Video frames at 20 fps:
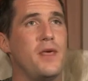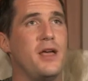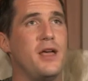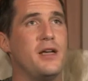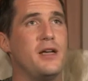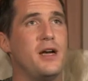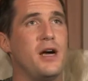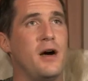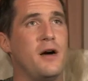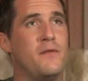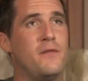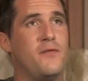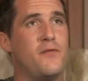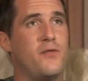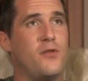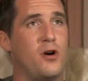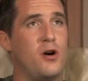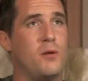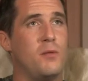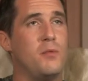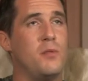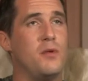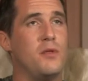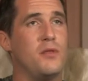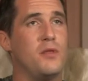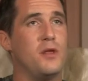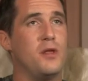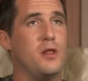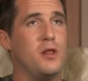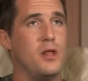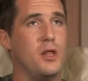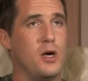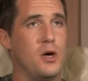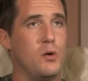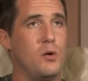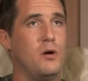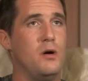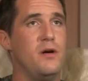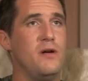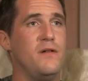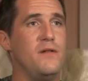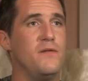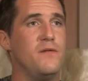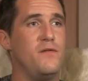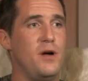they come from the lower